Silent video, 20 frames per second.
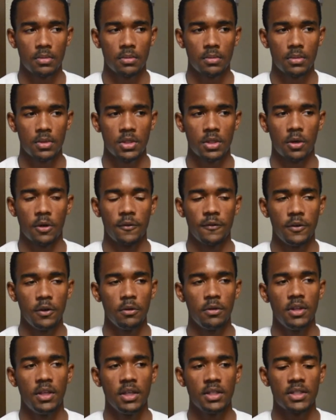so a few
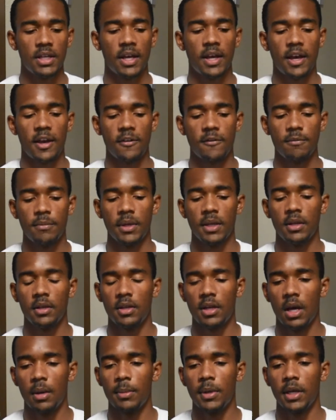things that have been
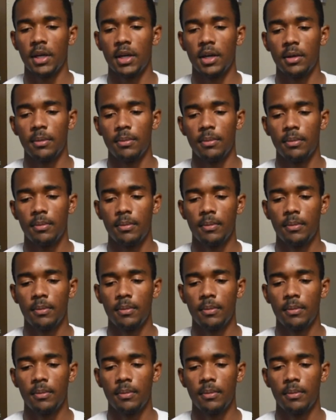coming up